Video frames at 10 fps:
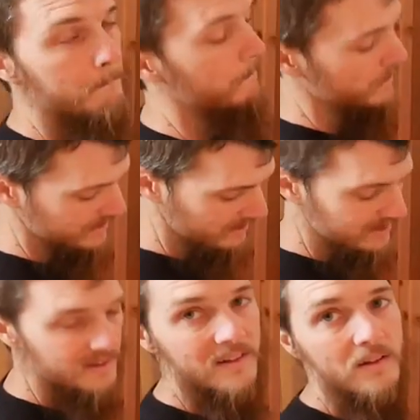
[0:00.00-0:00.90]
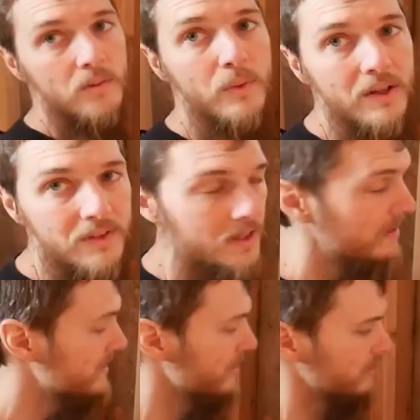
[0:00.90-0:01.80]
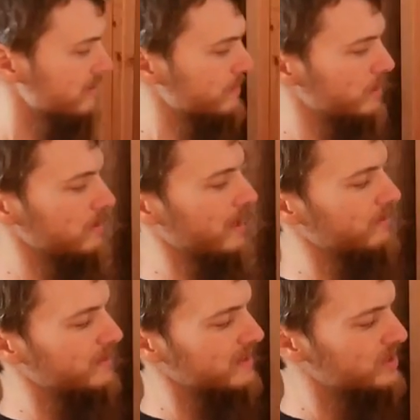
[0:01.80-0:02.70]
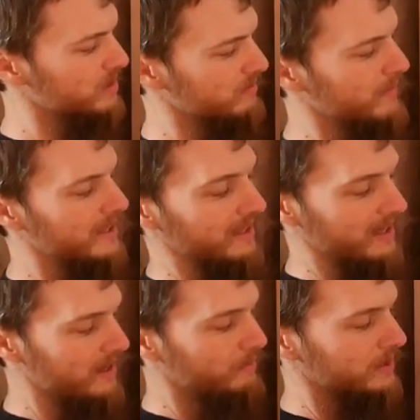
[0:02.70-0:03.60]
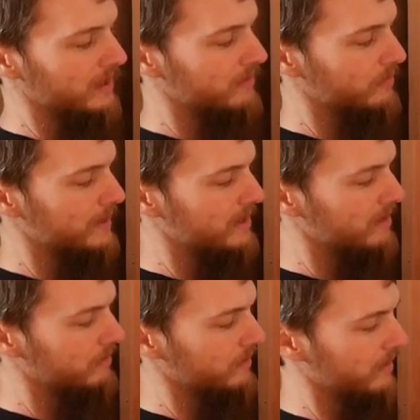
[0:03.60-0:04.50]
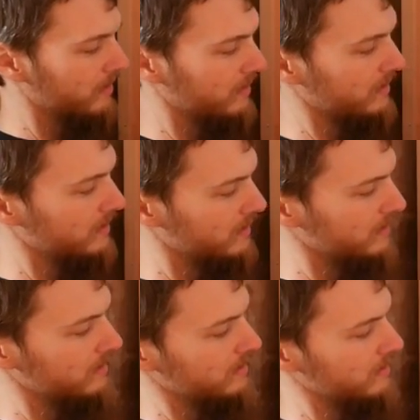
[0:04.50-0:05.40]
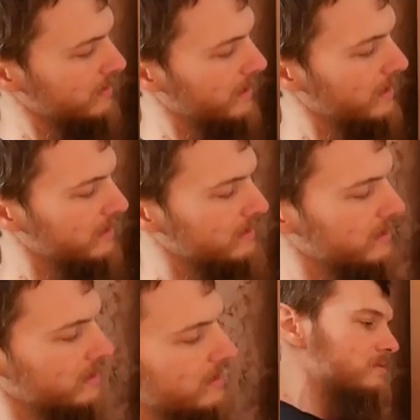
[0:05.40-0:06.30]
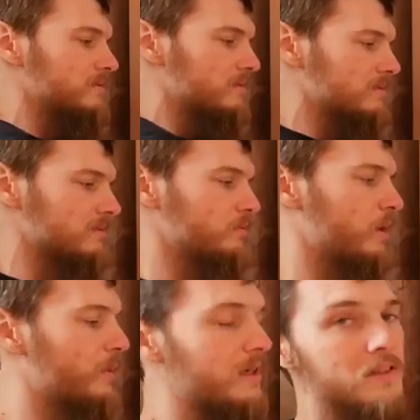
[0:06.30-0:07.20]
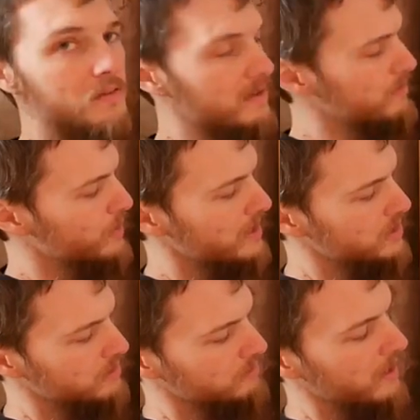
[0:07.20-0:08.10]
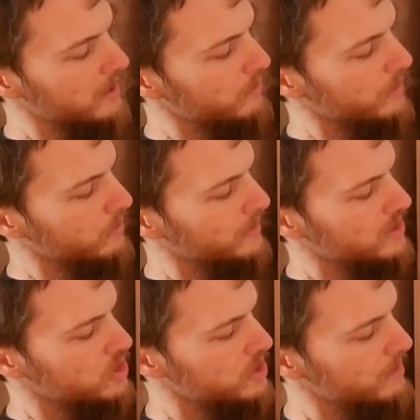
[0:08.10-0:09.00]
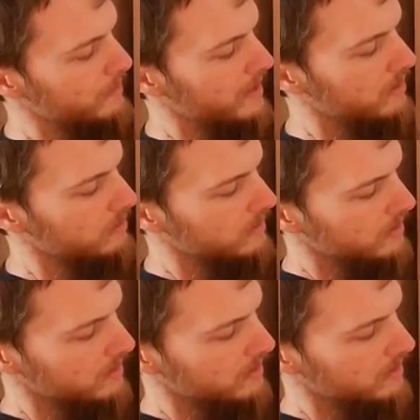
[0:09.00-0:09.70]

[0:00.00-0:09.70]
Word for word: But since we have to insulate this wall, I really shouldn't make it complicated for myself. And we want to do this project right. We don't want to cheap out.